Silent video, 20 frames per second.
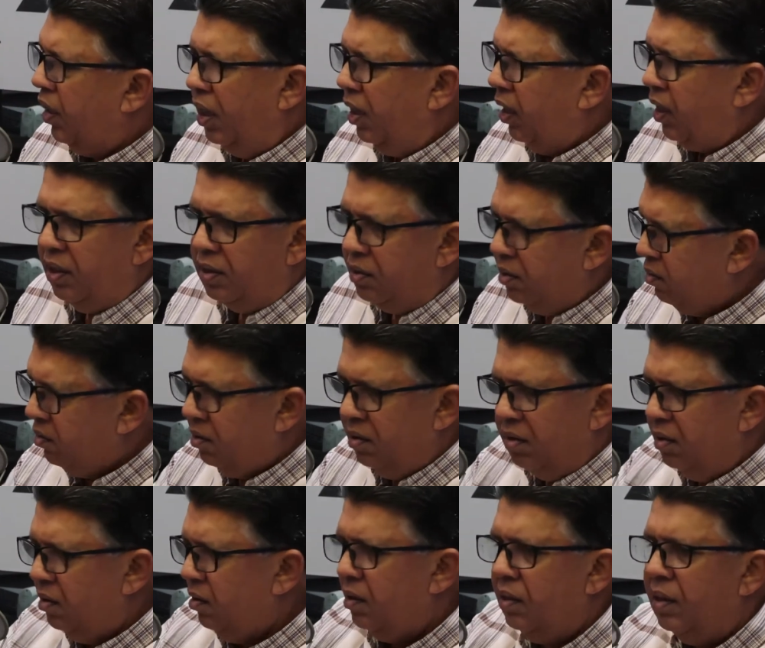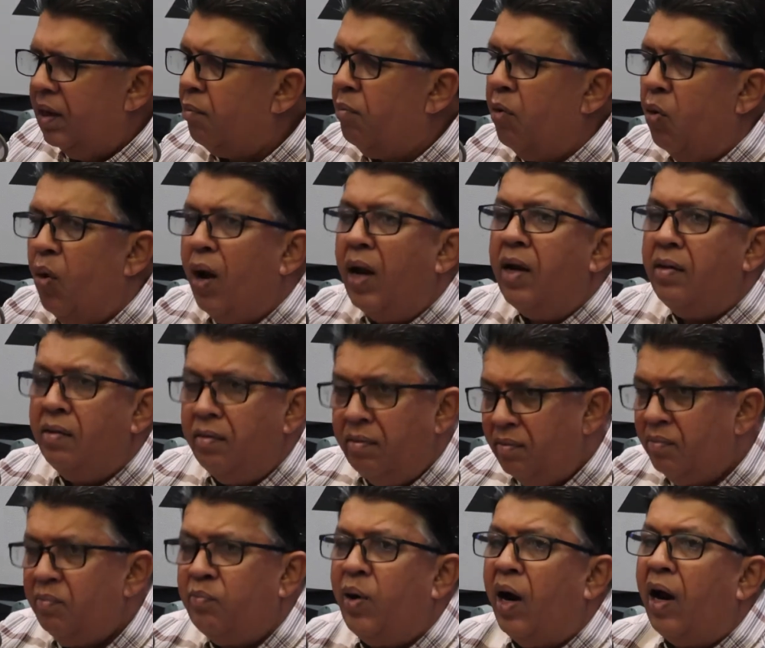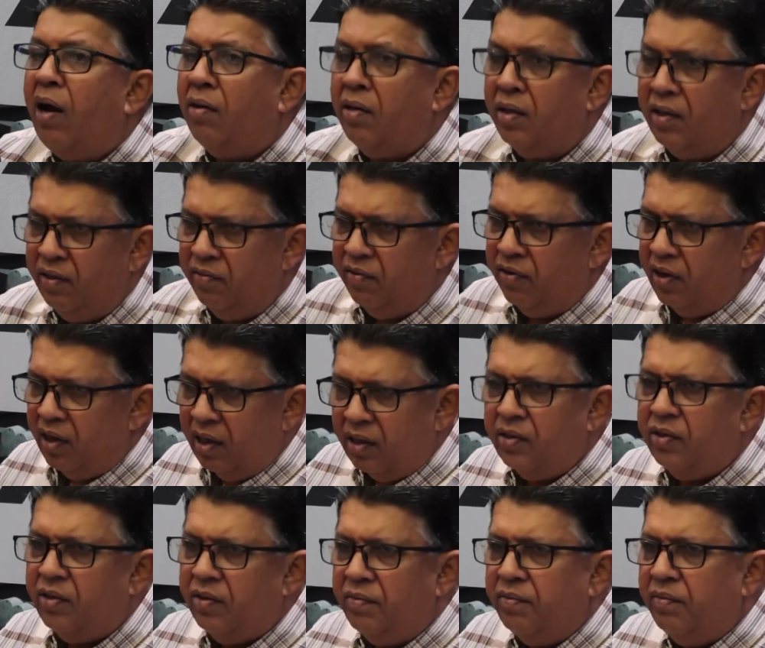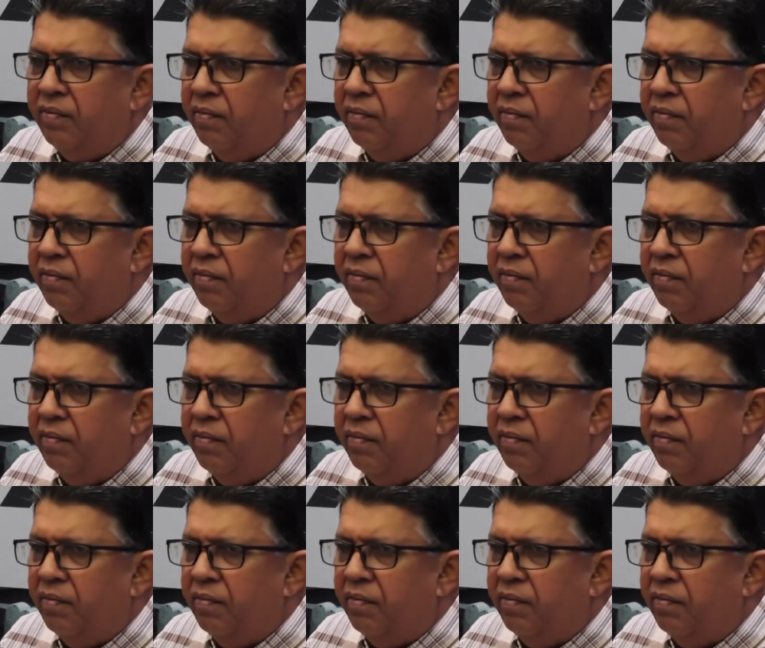is number one priority for us.